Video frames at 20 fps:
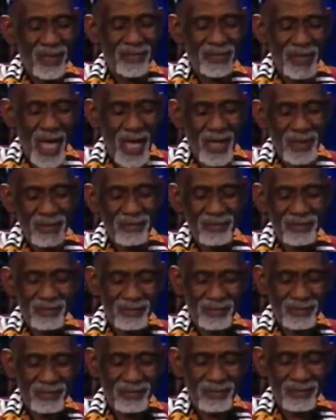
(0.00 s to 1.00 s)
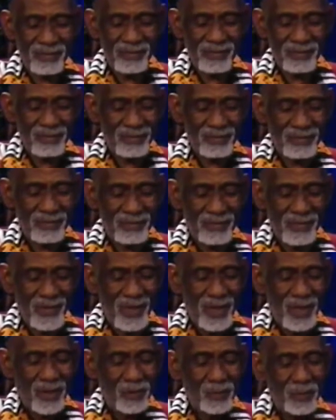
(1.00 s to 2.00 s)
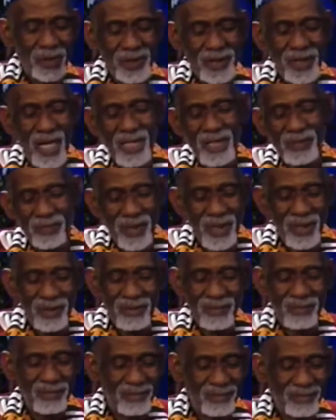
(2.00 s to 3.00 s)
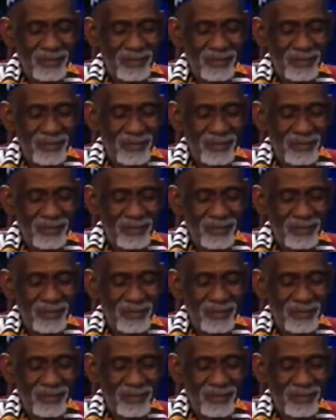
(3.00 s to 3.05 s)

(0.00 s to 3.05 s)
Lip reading: that which has been